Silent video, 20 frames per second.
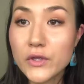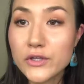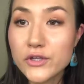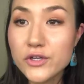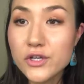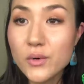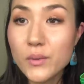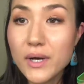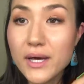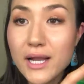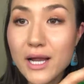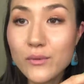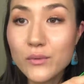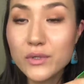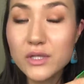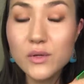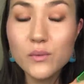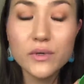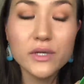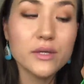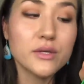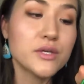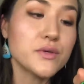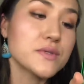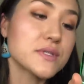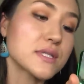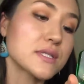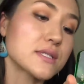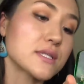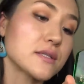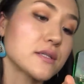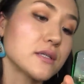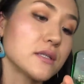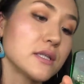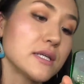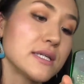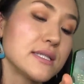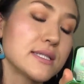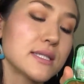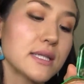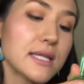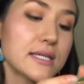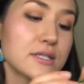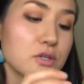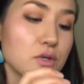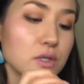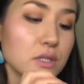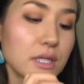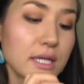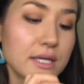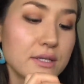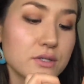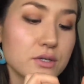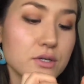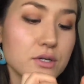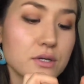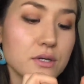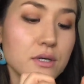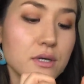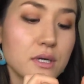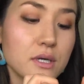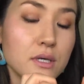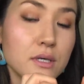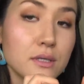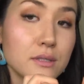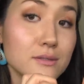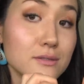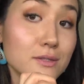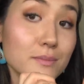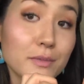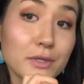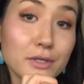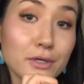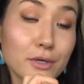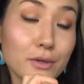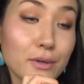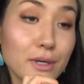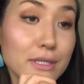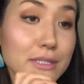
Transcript: And you know what? I really want to use this on the lids Laser Glazer so I'm gonna go